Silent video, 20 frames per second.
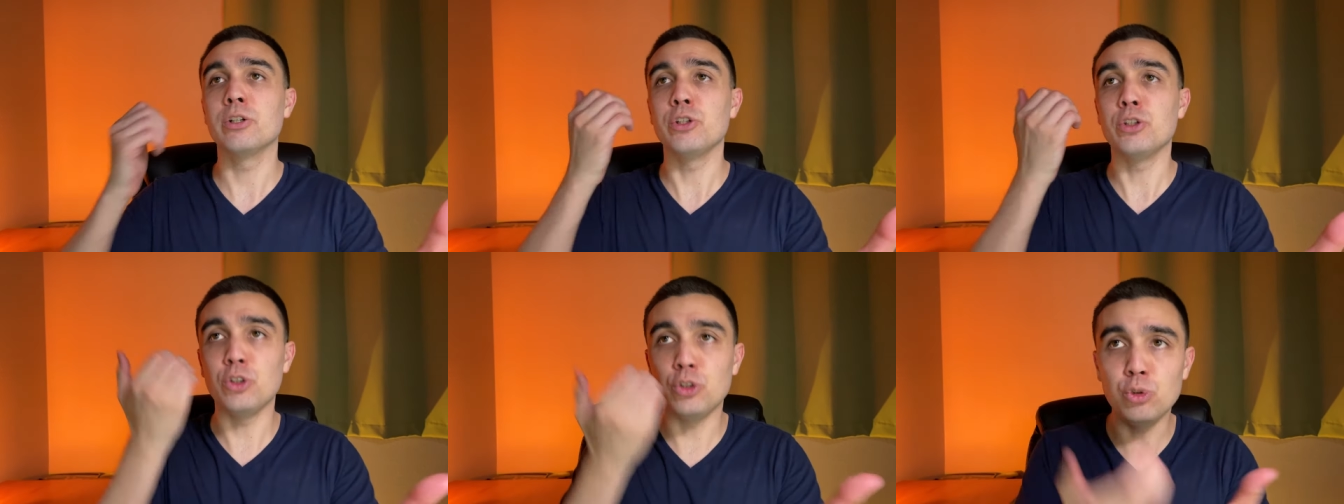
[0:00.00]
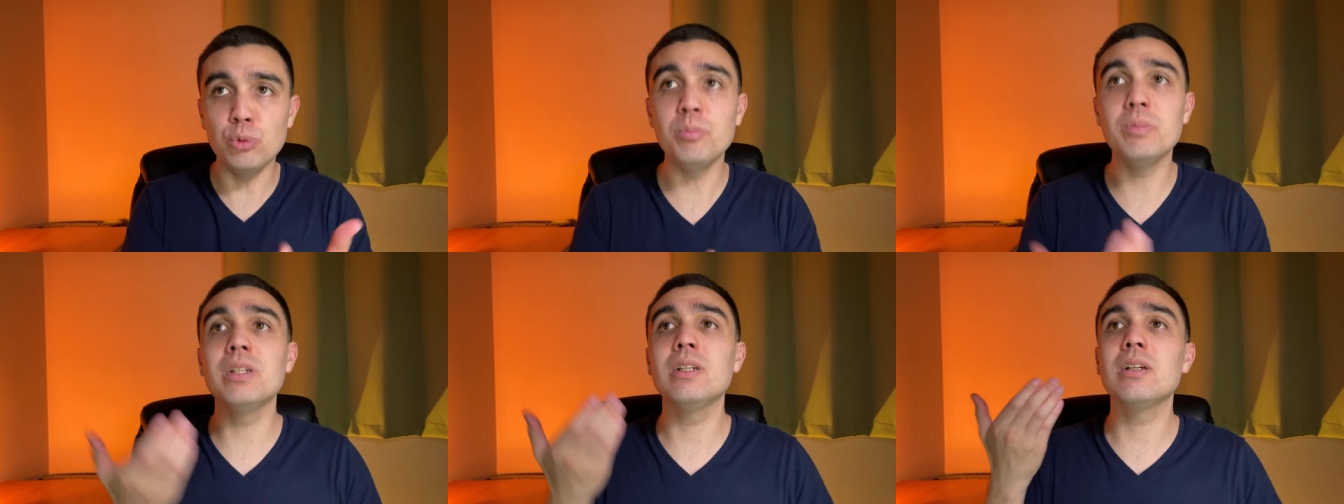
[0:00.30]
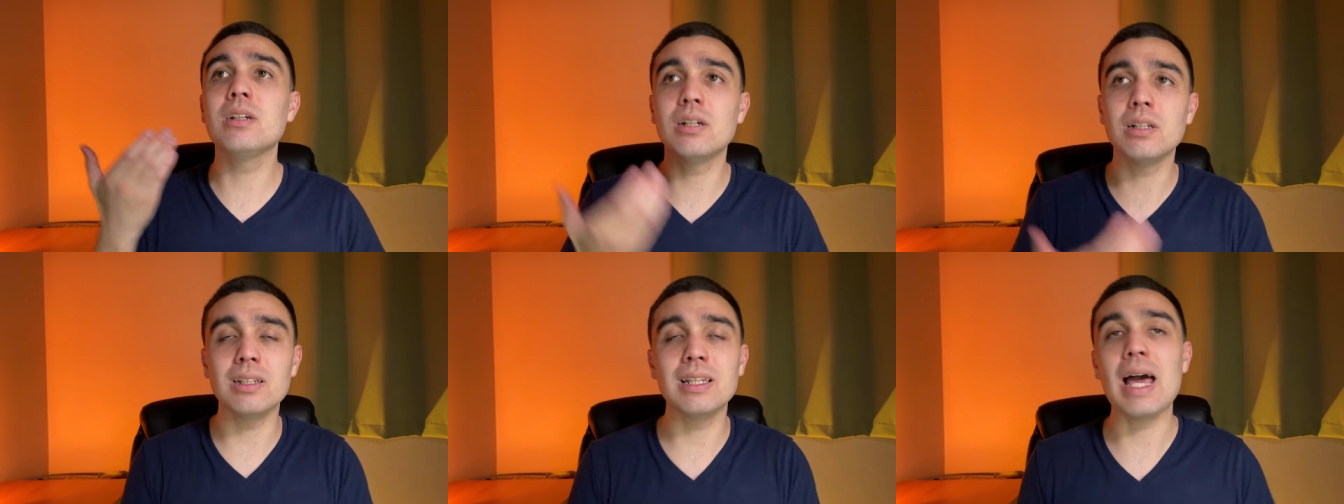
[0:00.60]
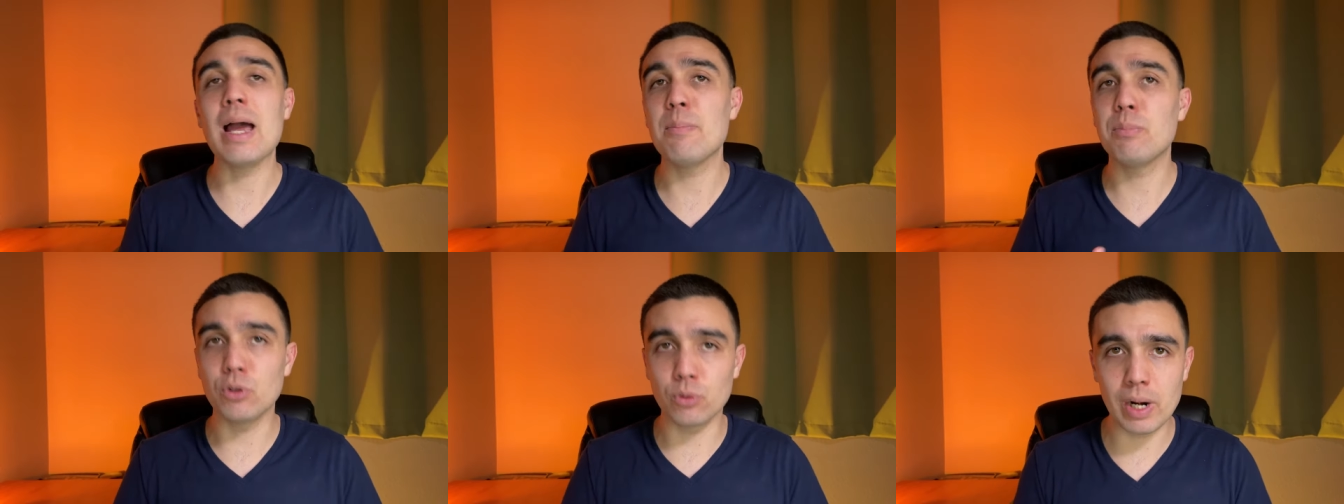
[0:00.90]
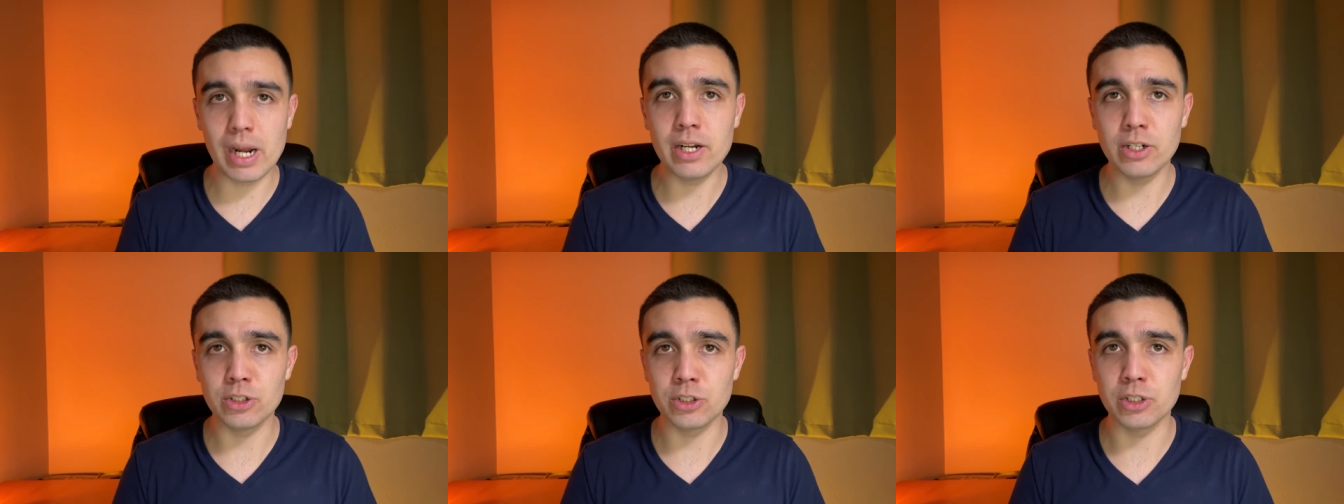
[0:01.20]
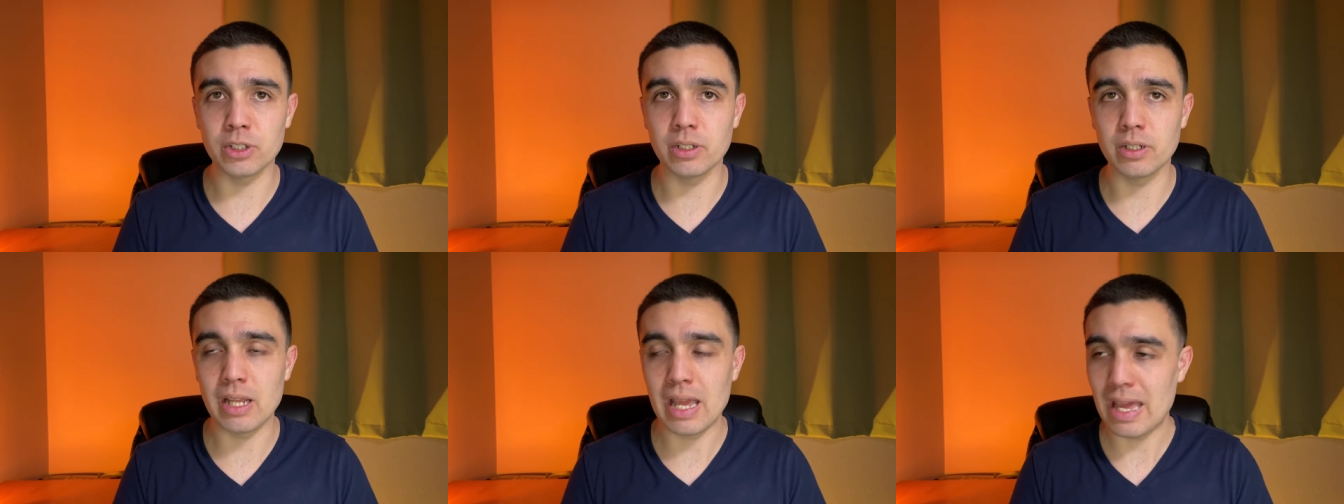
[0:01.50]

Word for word: human collaboration